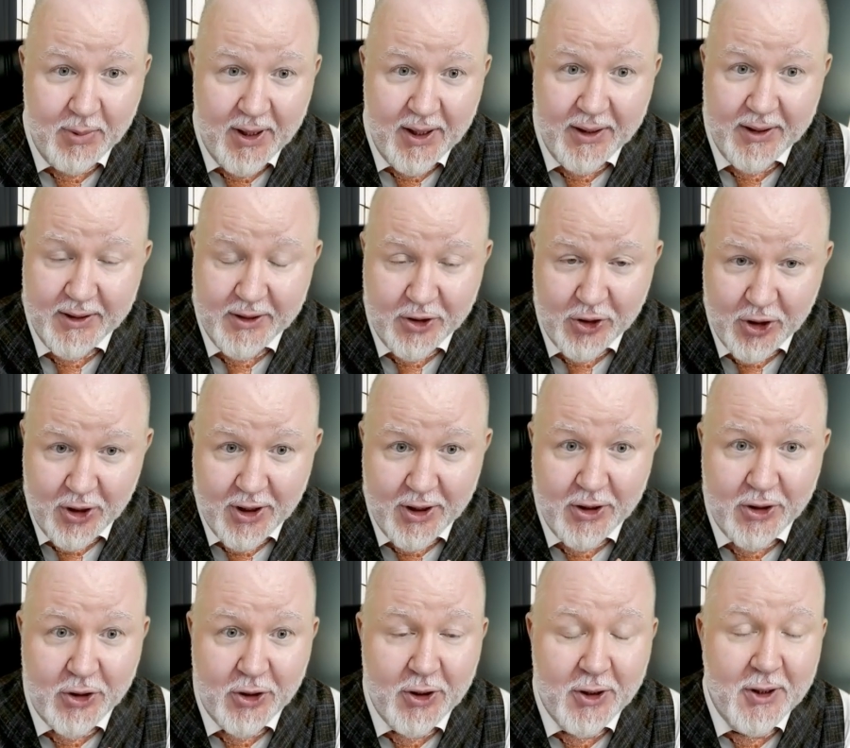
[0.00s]
by the
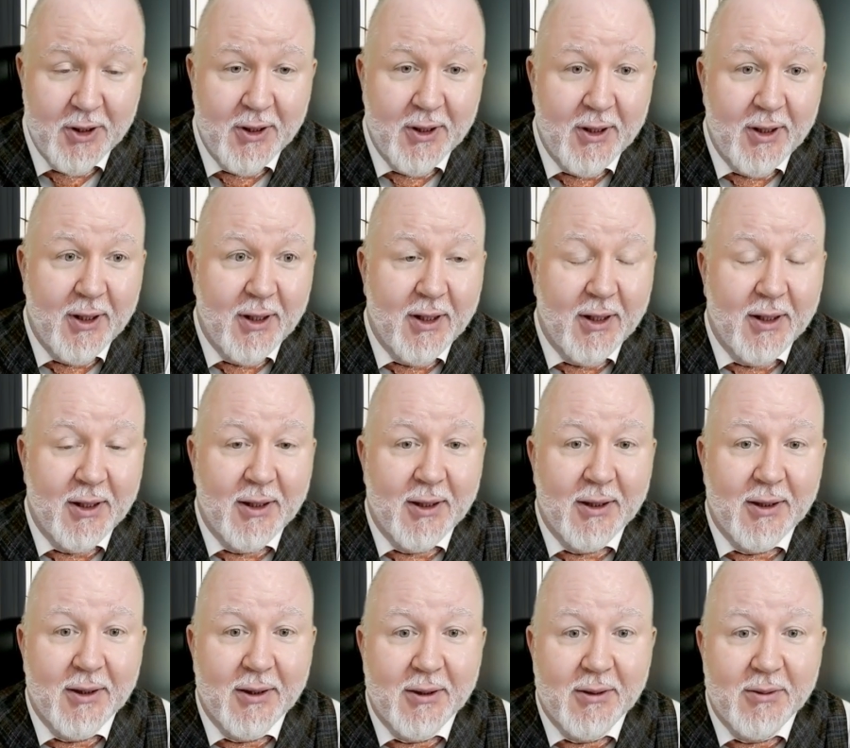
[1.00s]
judge.
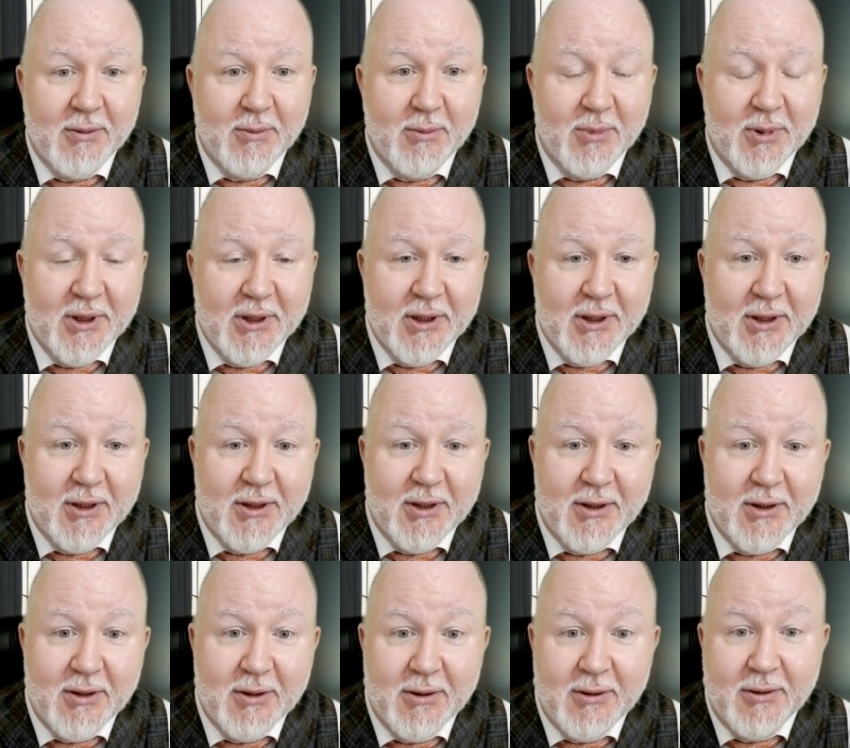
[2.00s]

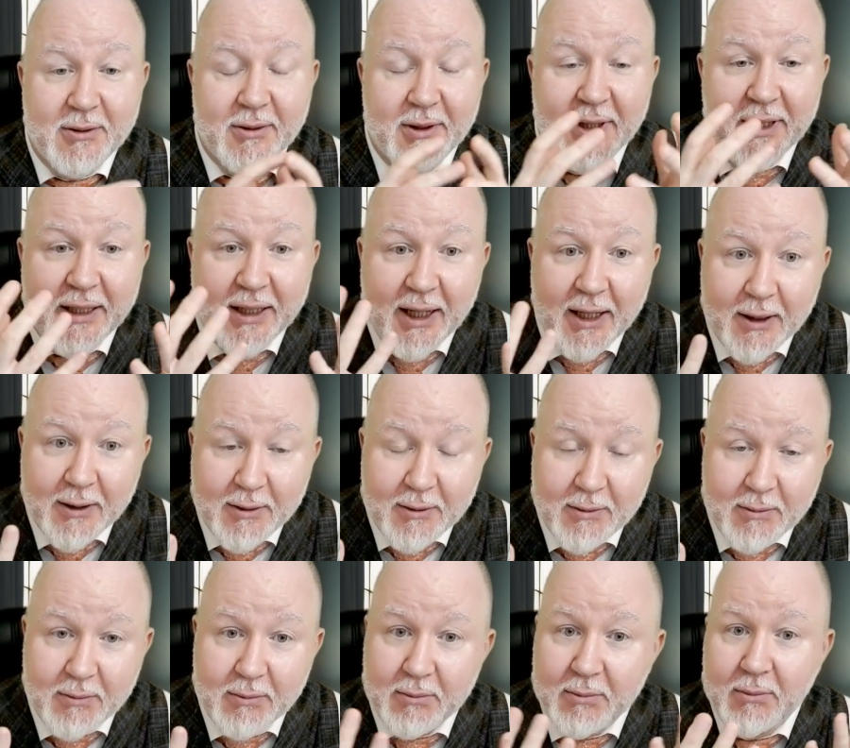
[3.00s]
But
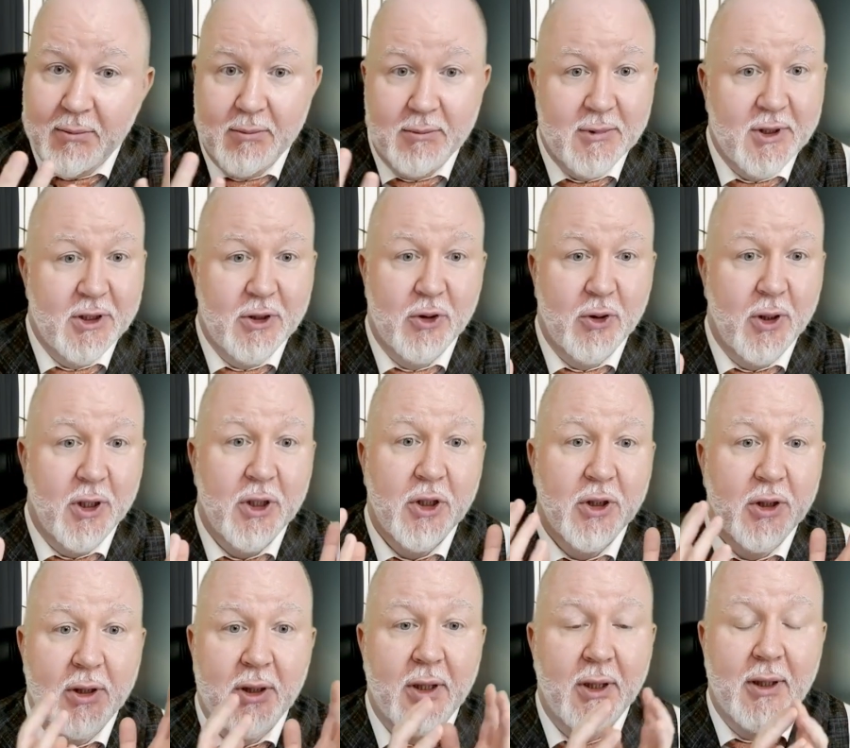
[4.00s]
again,
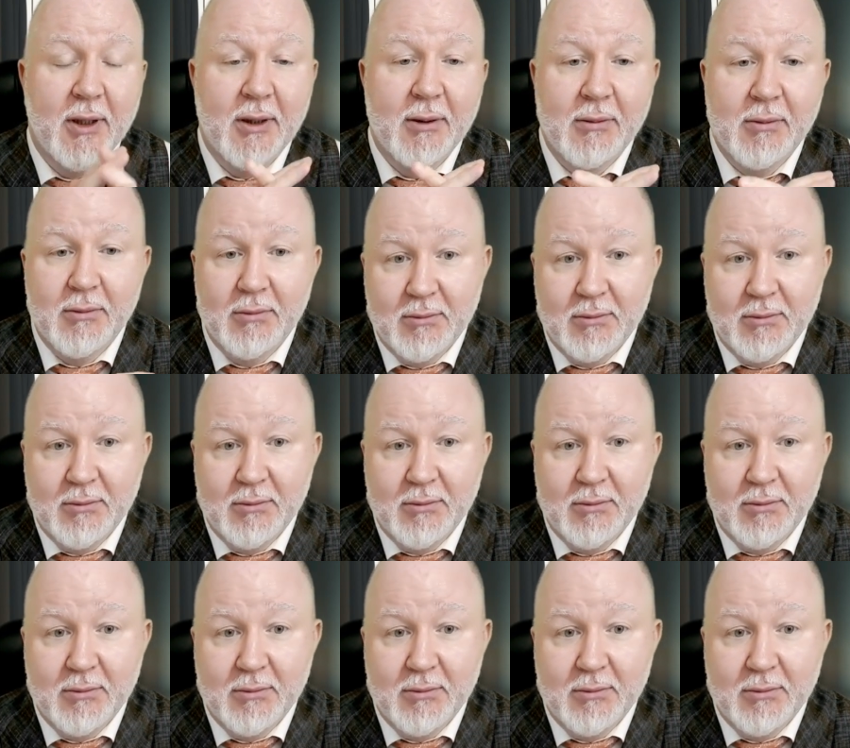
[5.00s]
situations are